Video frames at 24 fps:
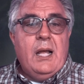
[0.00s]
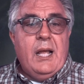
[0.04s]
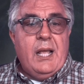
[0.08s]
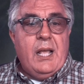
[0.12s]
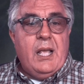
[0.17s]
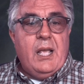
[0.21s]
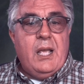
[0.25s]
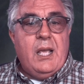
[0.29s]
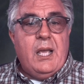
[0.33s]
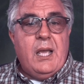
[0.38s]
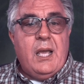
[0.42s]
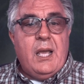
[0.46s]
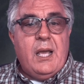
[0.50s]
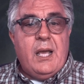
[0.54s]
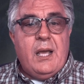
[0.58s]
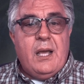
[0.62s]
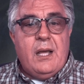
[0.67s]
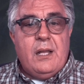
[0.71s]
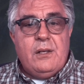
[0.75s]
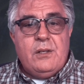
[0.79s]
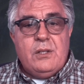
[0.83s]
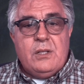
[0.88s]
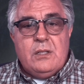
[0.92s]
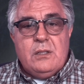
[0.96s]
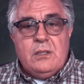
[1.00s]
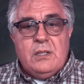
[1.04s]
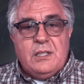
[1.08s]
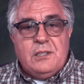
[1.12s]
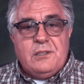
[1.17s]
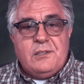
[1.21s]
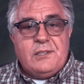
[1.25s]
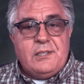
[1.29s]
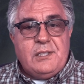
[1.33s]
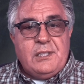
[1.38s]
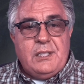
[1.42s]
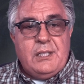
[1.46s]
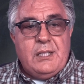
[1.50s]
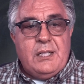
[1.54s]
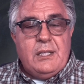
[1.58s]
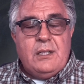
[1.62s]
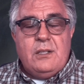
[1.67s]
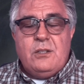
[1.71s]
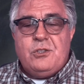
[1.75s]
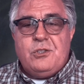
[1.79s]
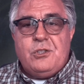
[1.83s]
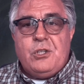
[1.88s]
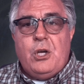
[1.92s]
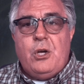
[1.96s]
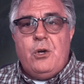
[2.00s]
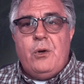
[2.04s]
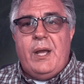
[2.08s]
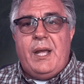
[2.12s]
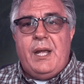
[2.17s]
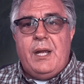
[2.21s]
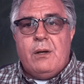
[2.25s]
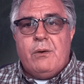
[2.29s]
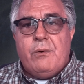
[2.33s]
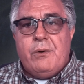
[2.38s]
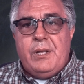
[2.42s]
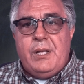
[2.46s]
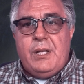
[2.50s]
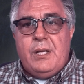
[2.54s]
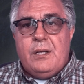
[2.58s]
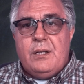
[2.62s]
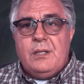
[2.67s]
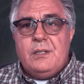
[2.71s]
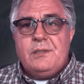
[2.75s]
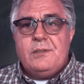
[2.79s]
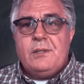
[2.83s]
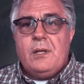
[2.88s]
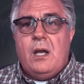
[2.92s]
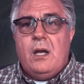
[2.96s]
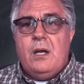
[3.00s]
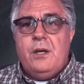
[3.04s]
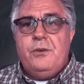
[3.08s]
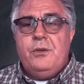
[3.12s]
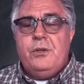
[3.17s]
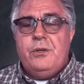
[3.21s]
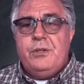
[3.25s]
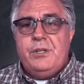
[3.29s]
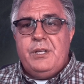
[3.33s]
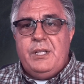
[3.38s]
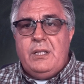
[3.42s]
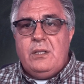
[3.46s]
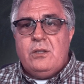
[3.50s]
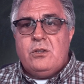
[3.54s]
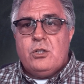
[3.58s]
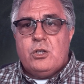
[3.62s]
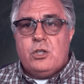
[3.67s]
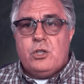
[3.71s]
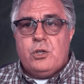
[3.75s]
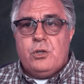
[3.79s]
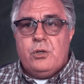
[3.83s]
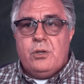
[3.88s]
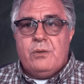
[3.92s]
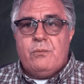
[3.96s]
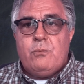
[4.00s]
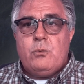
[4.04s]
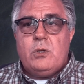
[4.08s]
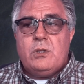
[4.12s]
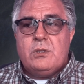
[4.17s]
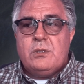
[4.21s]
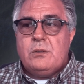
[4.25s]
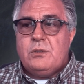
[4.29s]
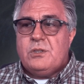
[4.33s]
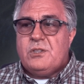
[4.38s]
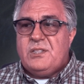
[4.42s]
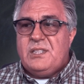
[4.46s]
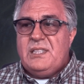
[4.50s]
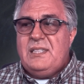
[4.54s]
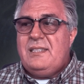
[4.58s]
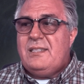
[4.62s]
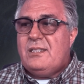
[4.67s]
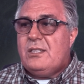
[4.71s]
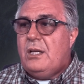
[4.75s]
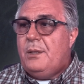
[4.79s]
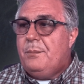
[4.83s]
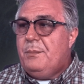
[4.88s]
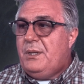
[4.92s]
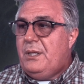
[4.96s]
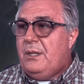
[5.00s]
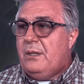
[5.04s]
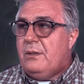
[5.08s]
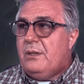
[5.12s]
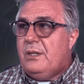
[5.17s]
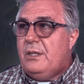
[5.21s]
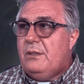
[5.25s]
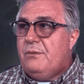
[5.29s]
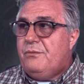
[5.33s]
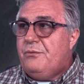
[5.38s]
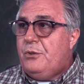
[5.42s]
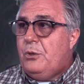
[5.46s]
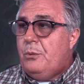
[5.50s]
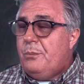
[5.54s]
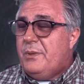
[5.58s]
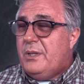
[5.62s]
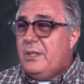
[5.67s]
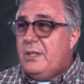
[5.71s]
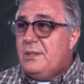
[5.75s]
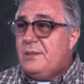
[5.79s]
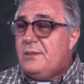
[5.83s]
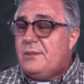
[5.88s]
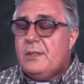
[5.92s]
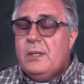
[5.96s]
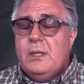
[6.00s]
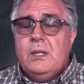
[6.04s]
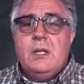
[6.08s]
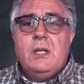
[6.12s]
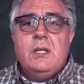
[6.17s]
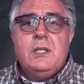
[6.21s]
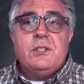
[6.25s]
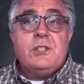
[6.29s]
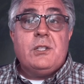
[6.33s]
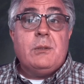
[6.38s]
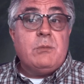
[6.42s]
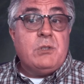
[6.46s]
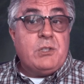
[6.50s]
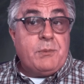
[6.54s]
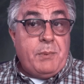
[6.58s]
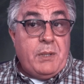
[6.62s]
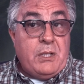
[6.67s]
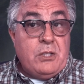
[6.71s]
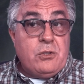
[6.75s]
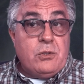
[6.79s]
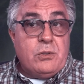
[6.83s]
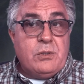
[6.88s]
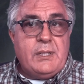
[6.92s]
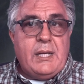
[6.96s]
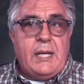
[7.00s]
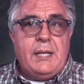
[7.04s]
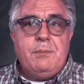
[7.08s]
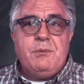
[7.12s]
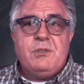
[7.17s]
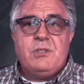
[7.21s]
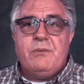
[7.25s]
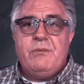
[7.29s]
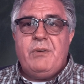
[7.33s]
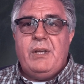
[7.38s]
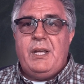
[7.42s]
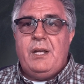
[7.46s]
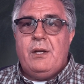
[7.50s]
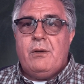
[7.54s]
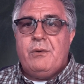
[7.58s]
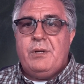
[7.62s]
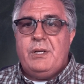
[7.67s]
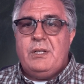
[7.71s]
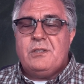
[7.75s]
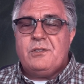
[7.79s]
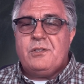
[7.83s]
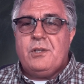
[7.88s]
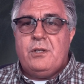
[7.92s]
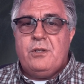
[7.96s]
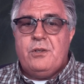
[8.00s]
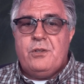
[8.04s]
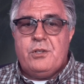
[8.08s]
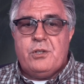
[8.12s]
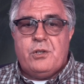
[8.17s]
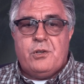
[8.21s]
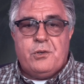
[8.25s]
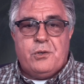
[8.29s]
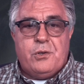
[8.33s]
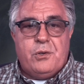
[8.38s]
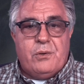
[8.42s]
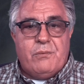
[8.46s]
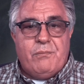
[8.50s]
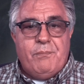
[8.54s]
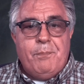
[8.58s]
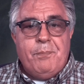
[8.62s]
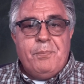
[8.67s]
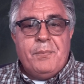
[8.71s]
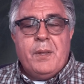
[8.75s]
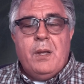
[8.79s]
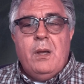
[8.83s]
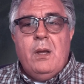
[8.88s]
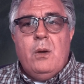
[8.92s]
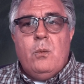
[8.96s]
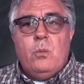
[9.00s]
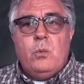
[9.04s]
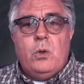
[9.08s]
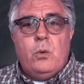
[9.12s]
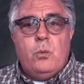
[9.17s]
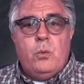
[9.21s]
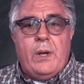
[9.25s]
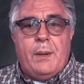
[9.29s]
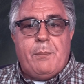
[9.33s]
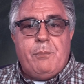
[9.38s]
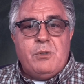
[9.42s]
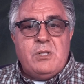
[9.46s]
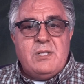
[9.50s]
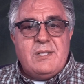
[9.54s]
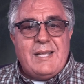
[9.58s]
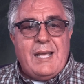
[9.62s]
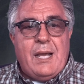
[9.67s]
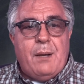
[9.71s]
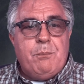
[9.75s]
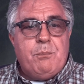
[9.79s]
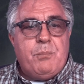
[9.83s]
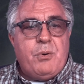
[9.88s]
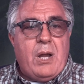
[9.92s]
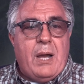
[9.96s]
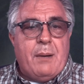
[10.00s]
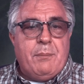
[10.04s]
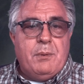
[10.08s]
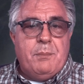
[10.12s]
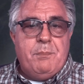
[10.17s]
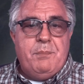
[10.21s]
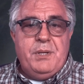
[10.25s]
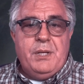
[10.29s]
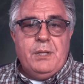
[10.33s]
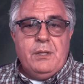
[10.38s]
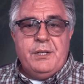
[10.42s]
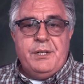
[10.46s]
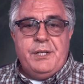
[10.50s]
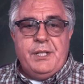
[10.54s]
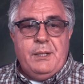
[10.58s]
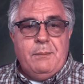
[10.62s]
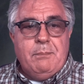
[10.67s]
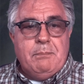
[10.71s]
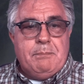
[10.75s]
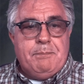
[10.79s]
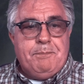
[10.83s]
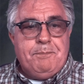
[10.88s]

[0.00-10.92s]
And let's see. So areas underneath the curve, we'll see some here in a few minutes, some special types of areas under the curve will represent probability.